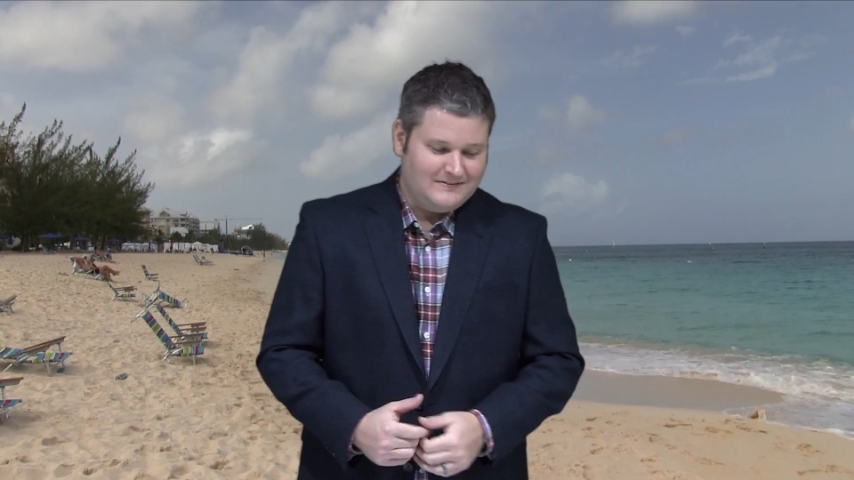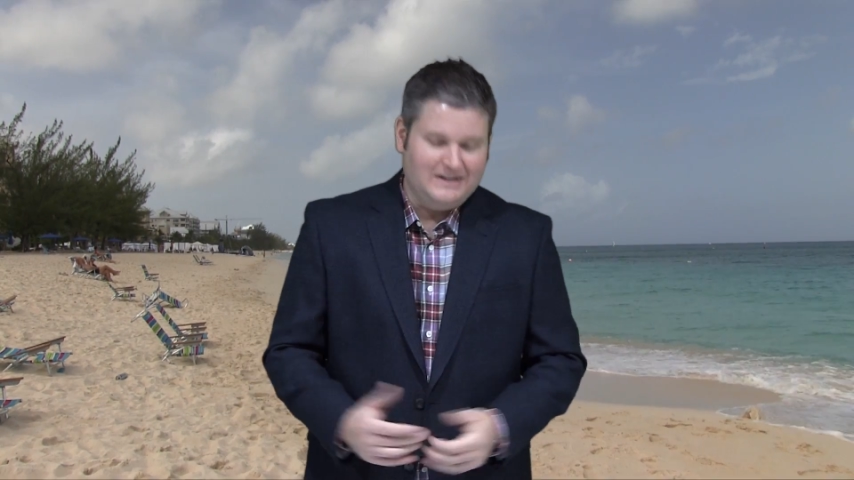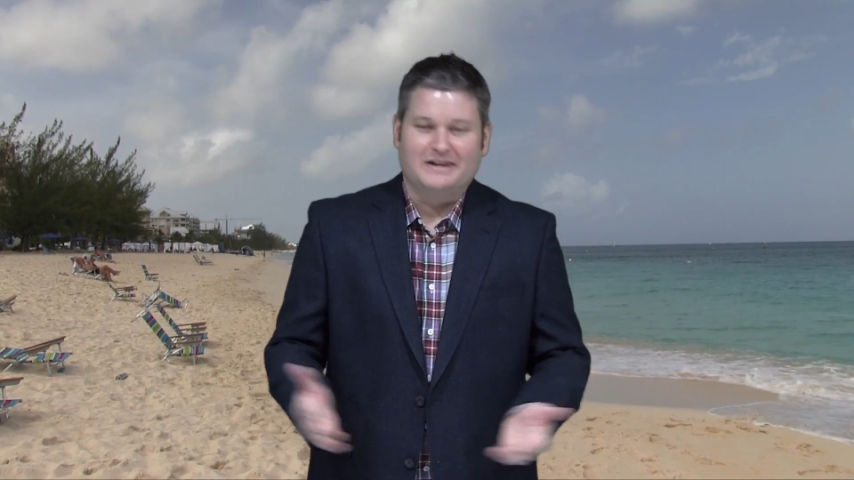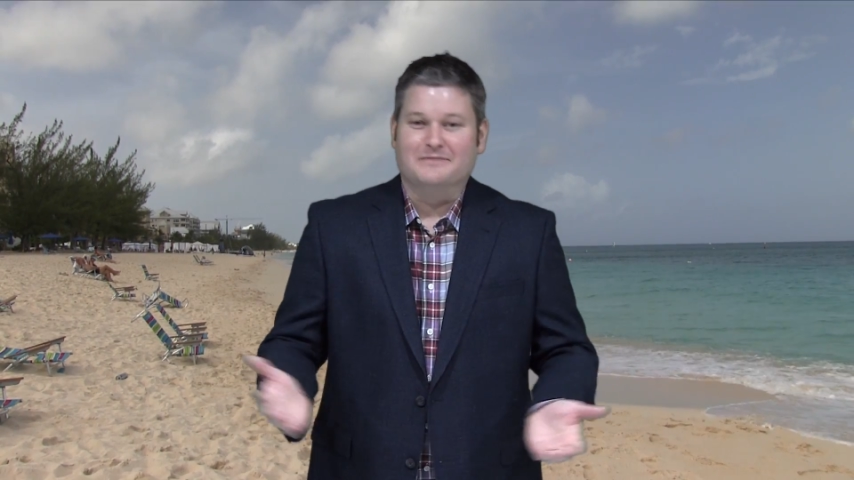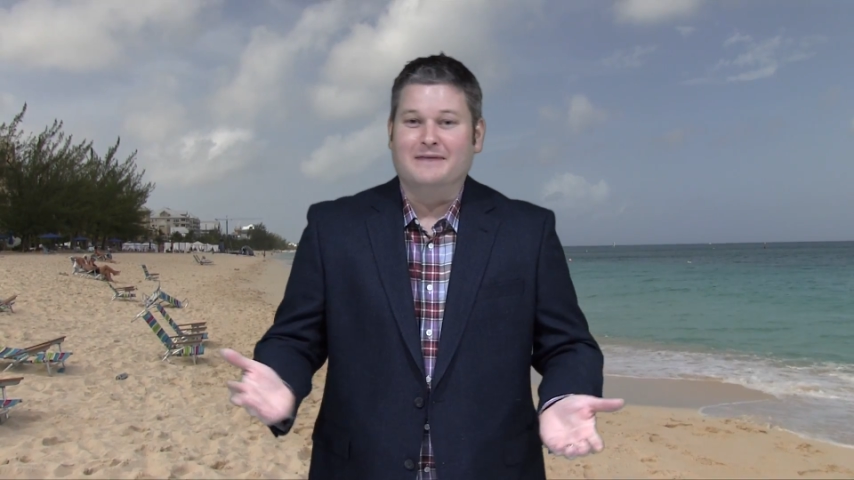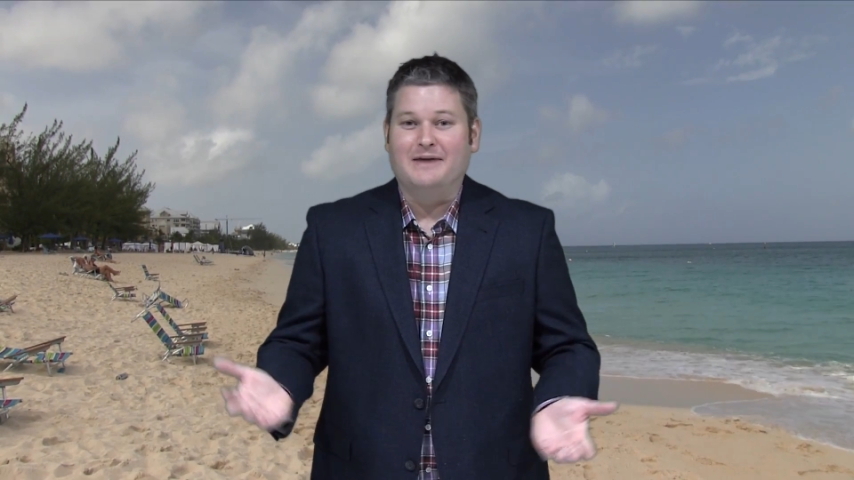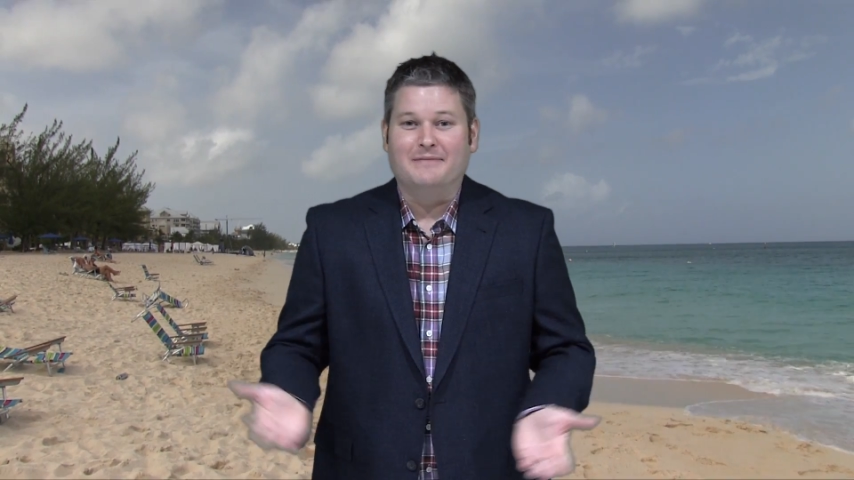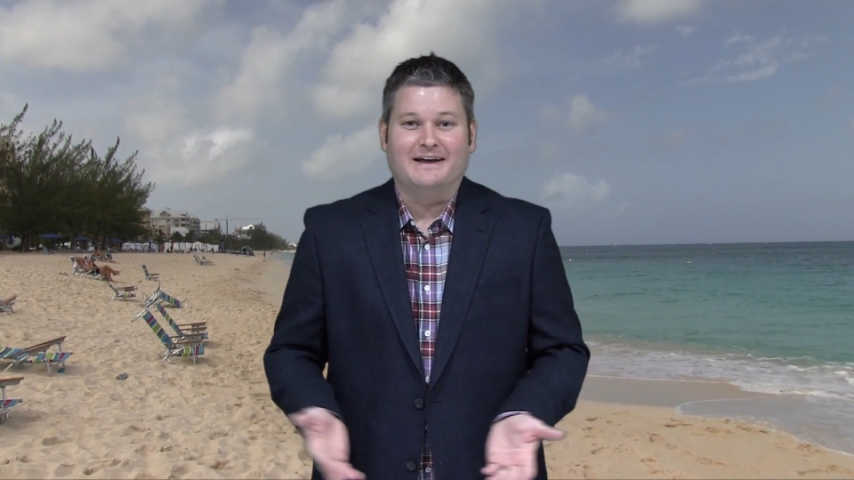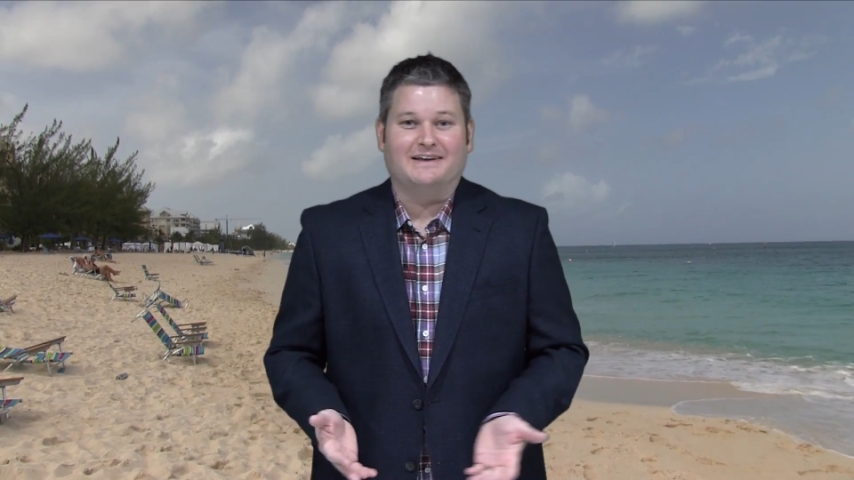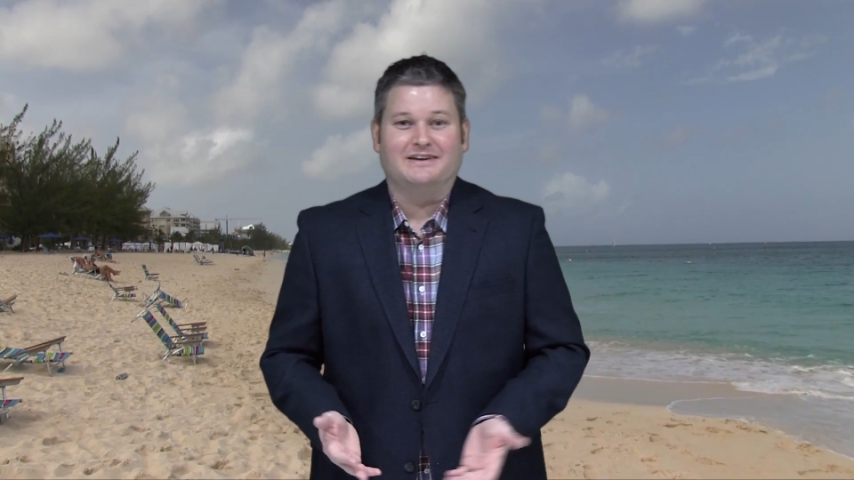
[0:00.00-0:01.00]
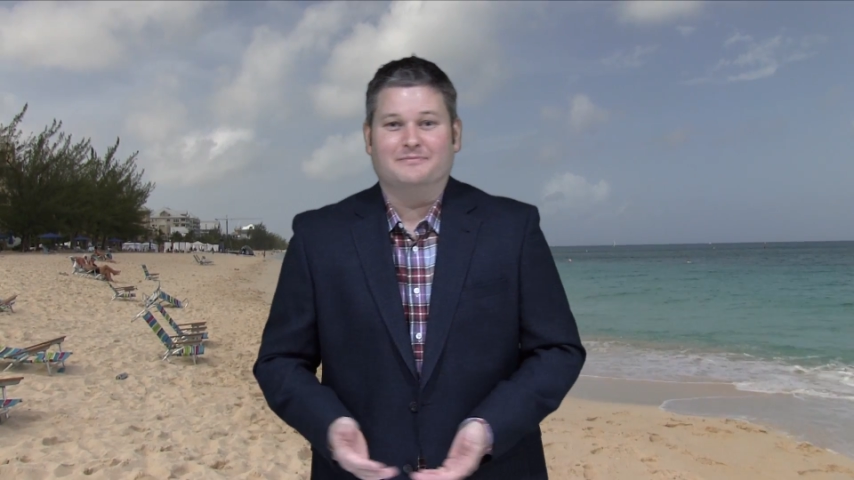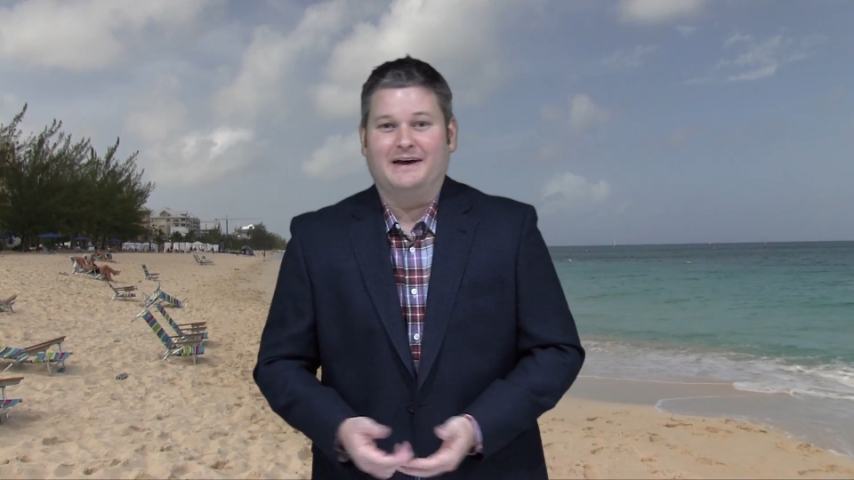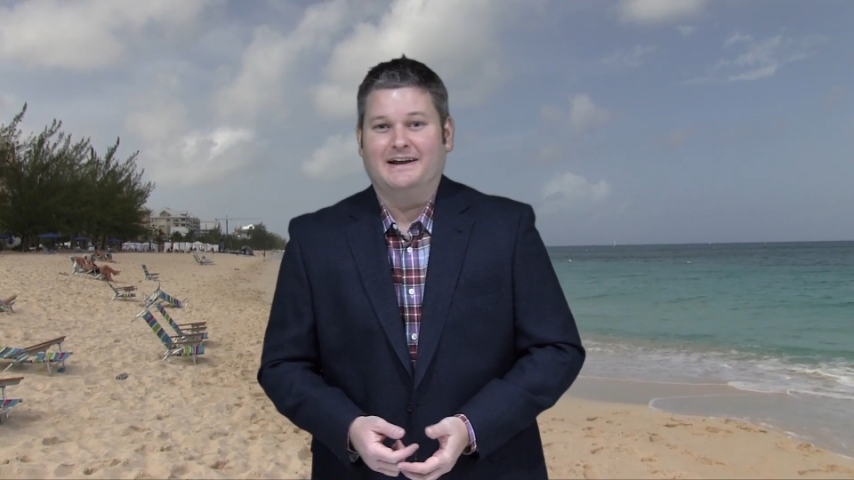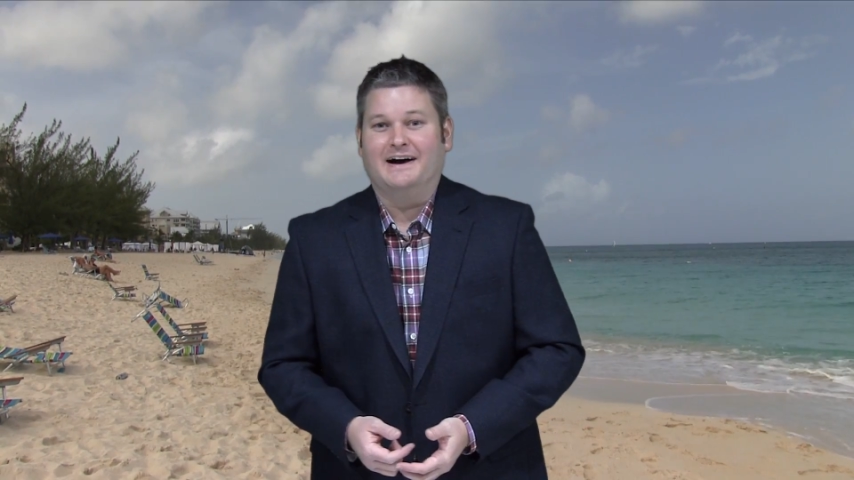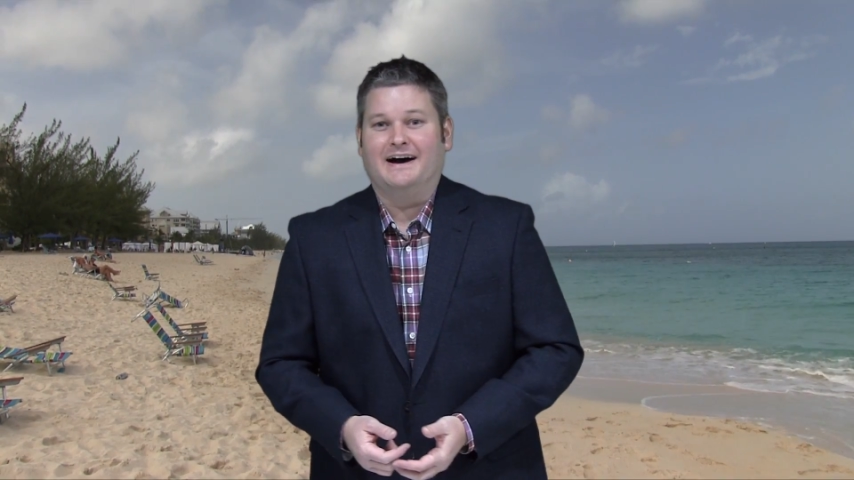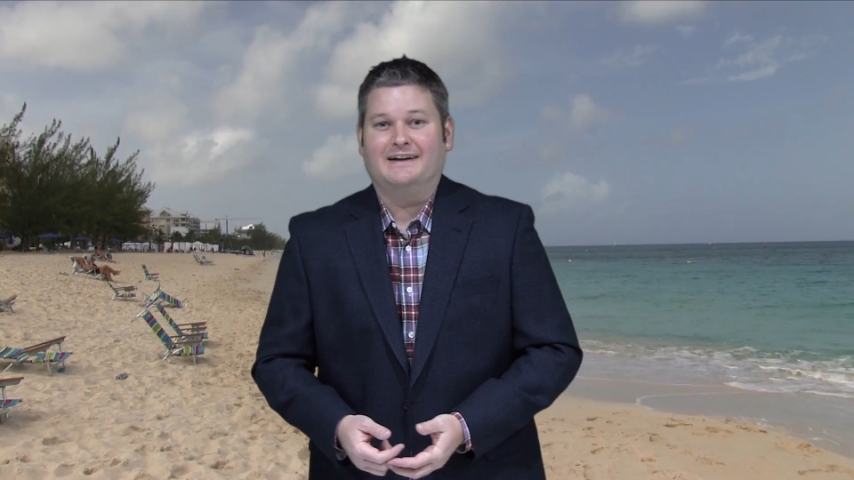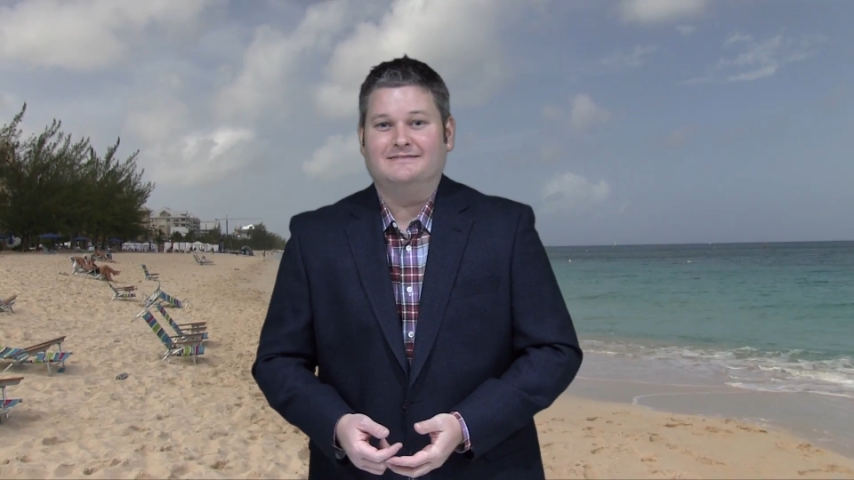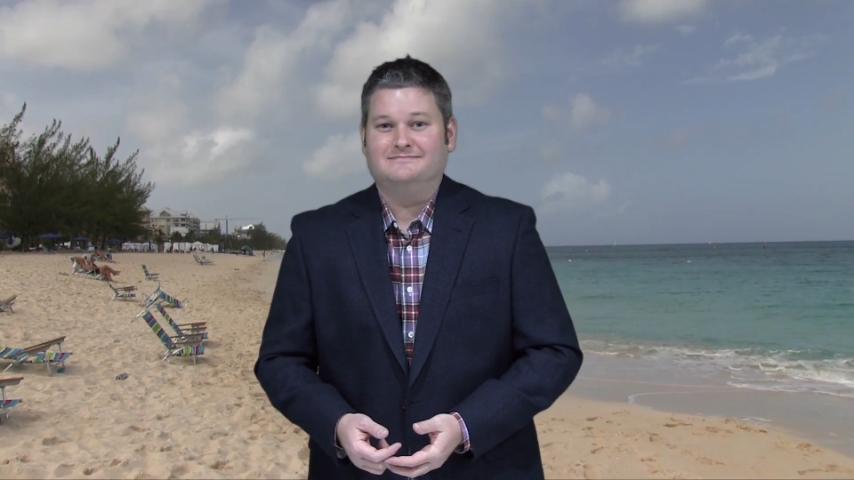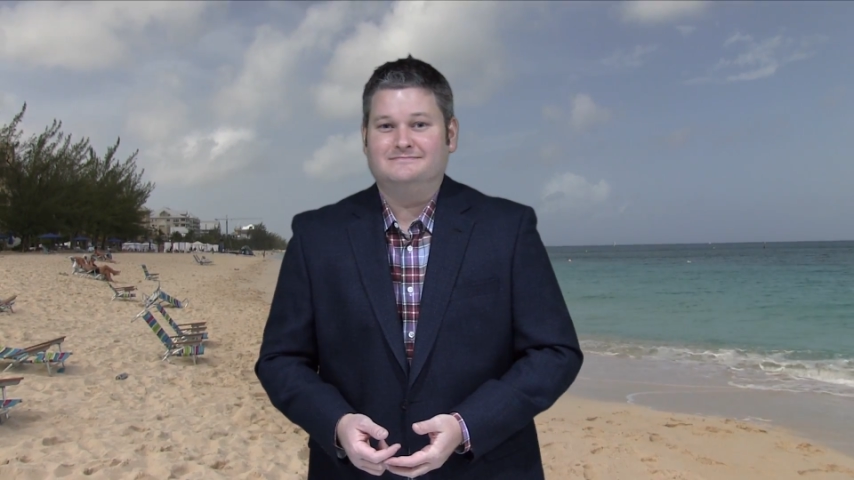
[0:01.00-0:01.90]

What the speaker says: you may make it, you may not.